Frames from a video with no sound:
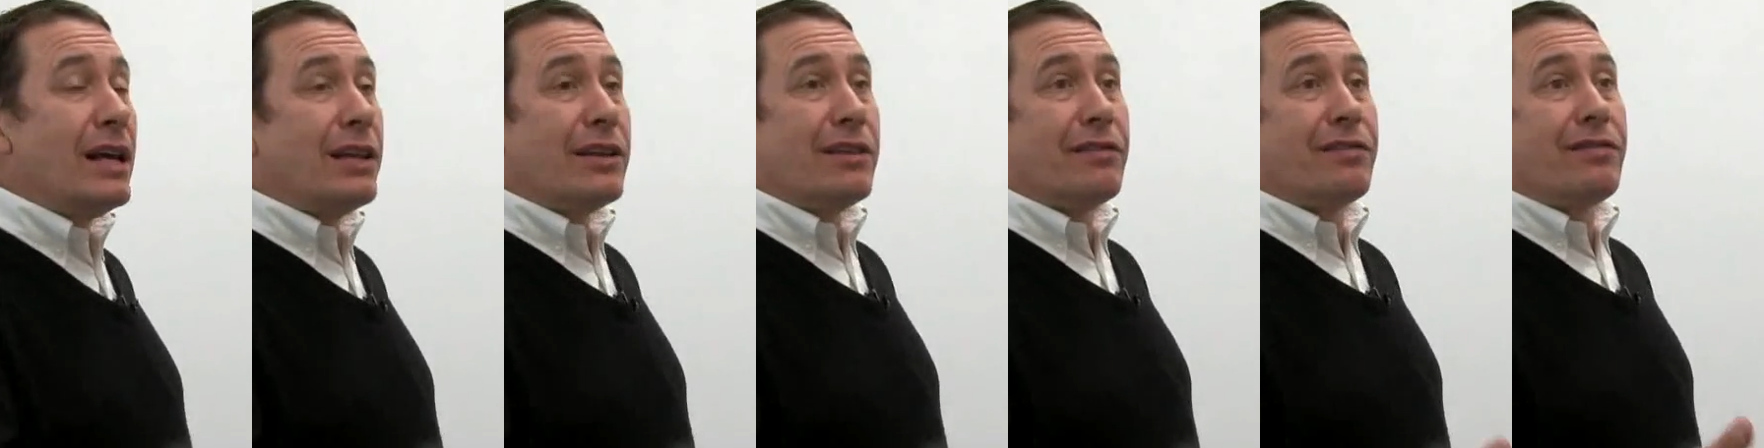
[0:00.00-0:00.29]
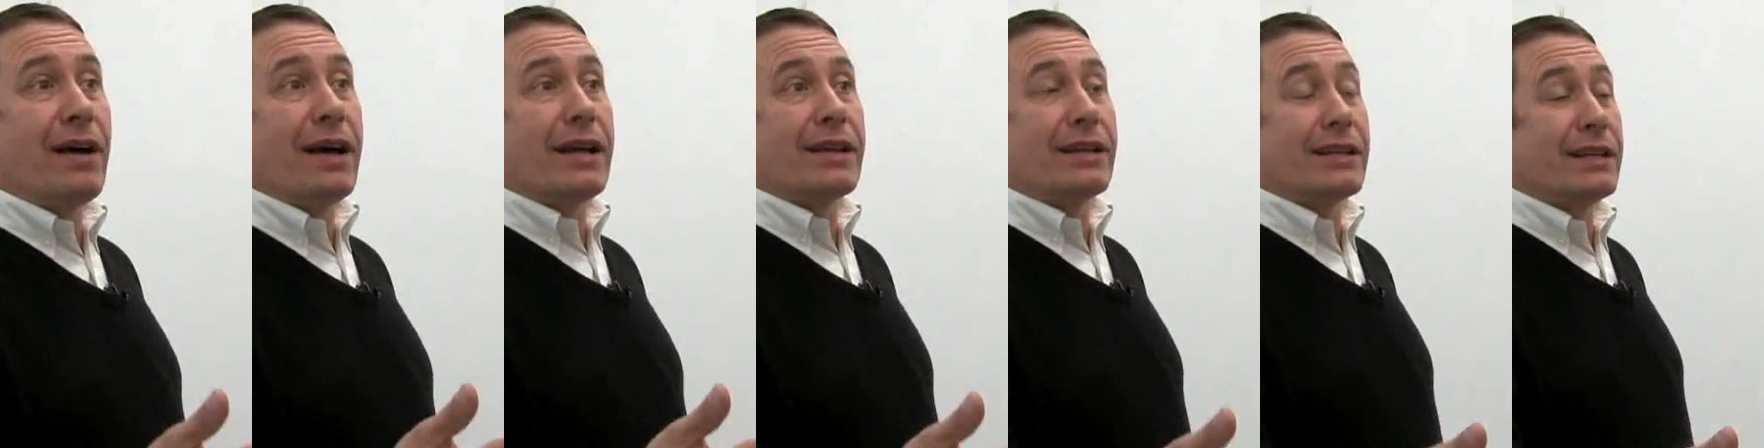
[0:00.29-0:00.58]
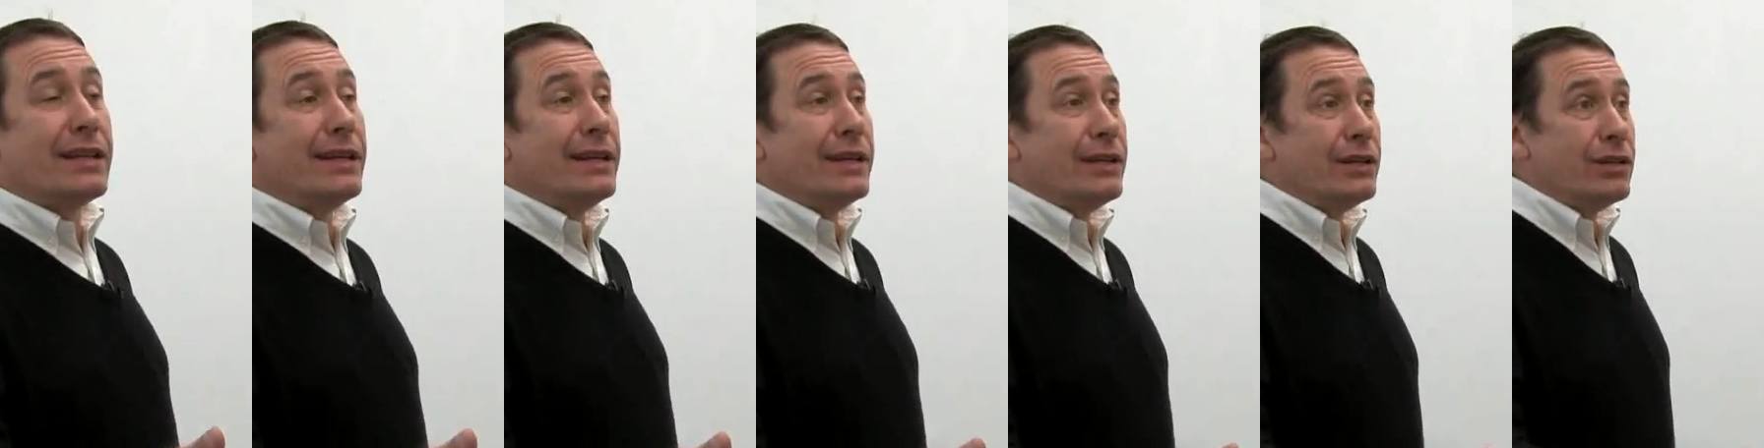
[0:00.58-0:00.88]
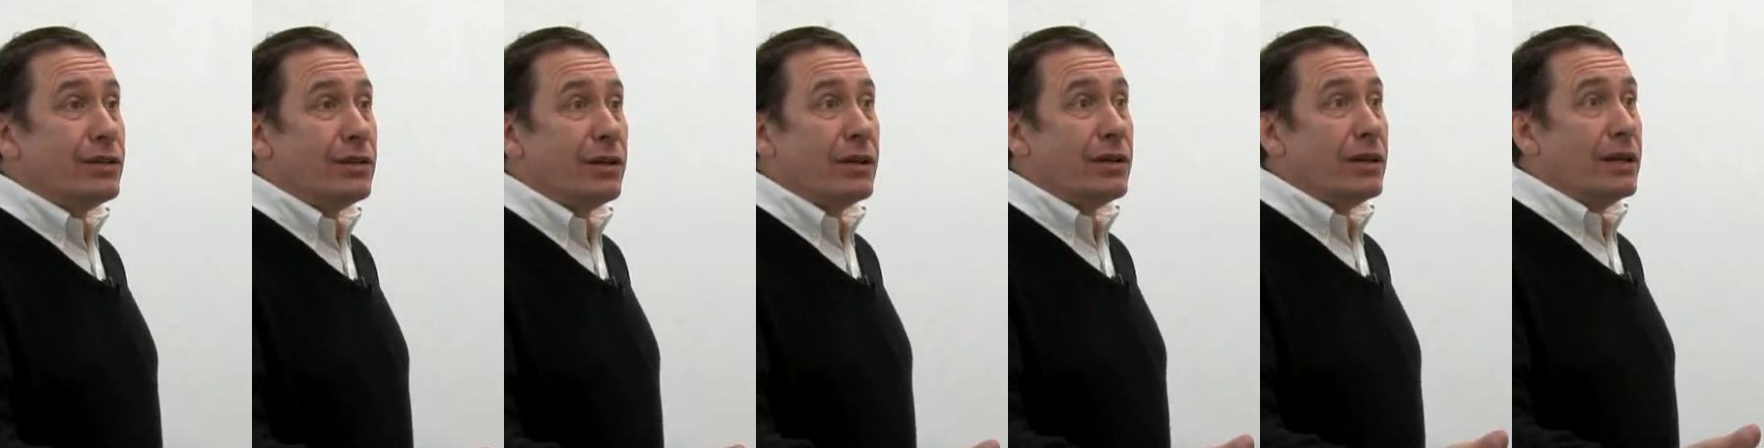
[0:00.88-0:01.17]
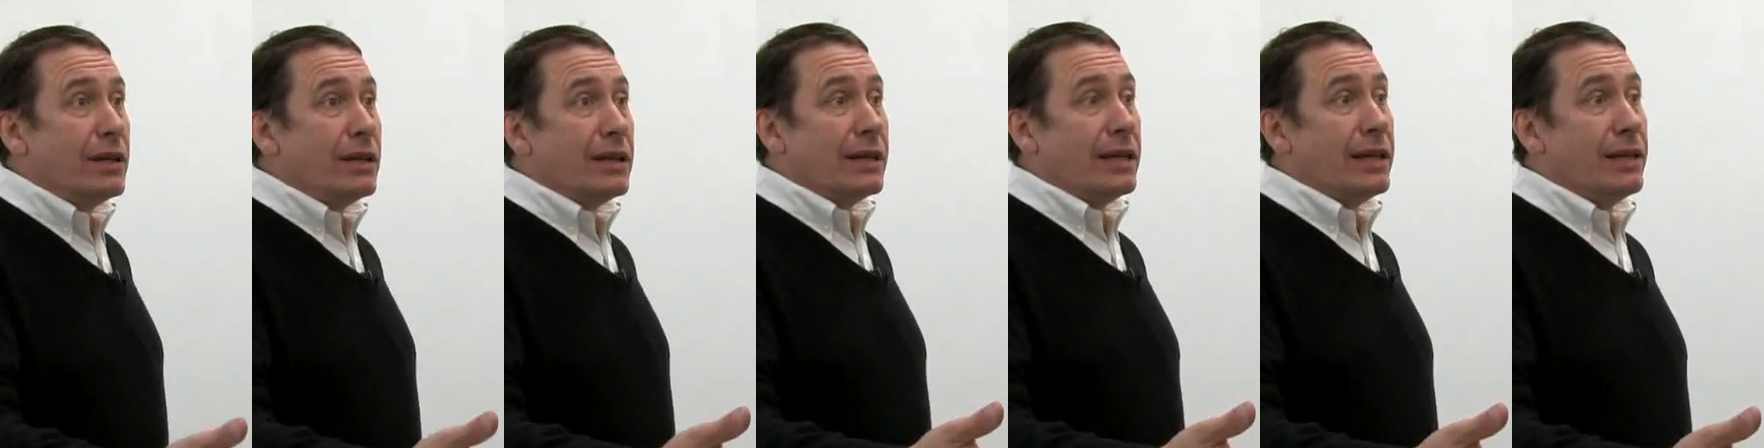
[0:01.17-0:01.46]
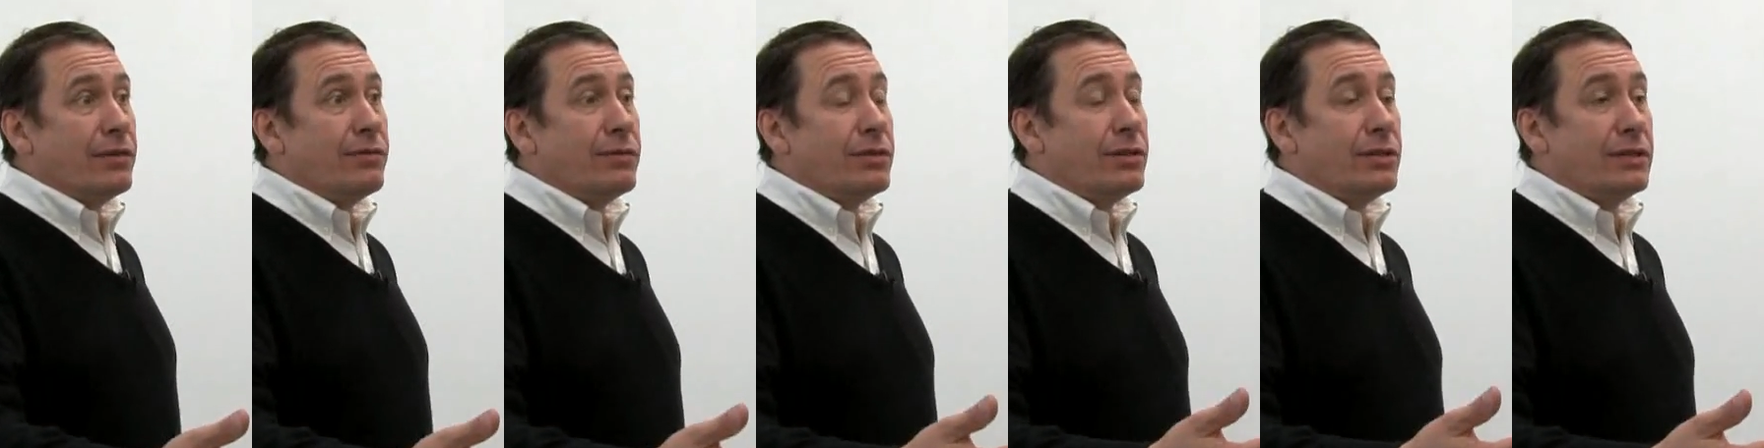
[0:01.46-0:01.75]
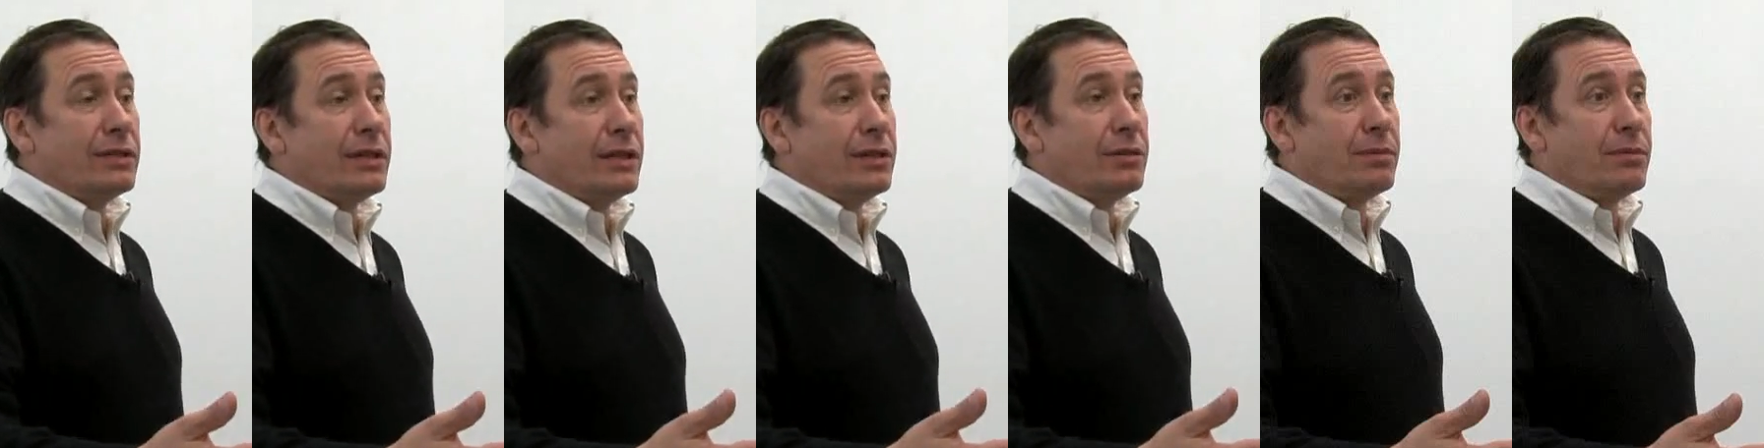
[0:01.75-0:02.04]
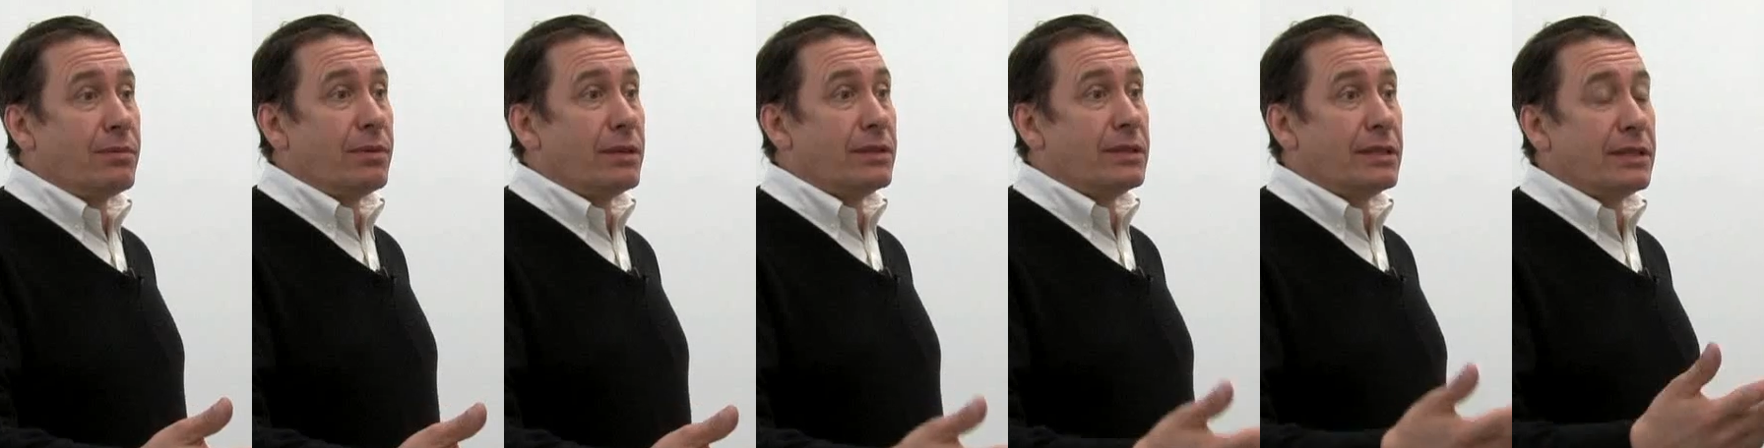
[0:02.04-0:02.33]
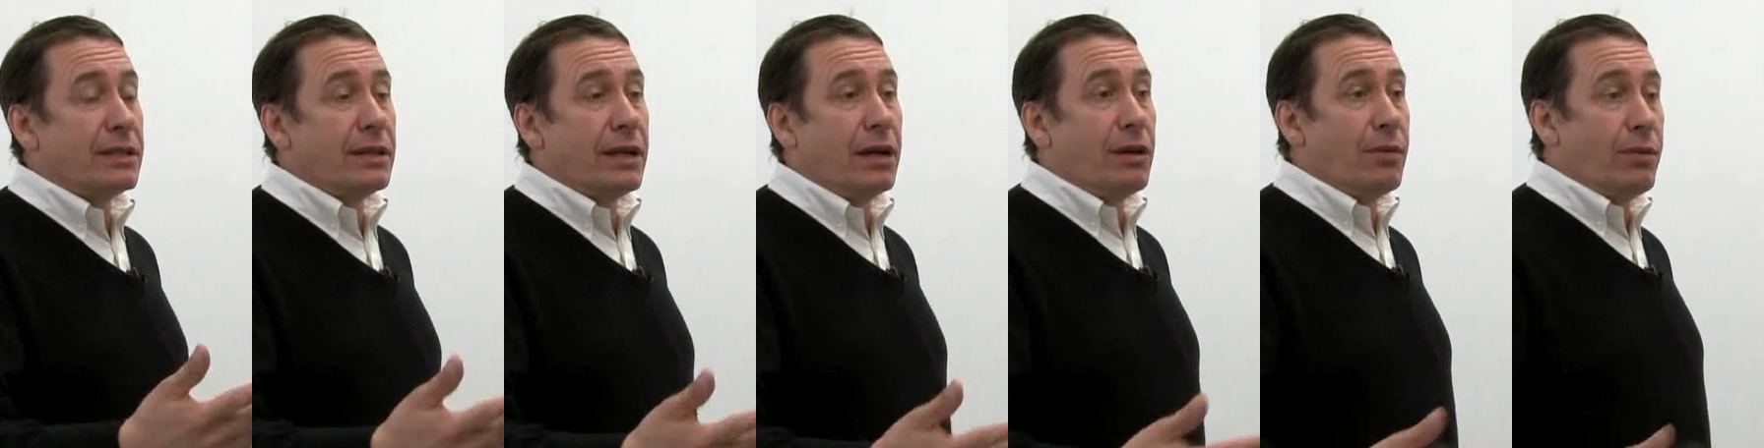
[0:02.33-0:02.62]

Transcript: The fact that, you know, Keith Richards said to me once, he said,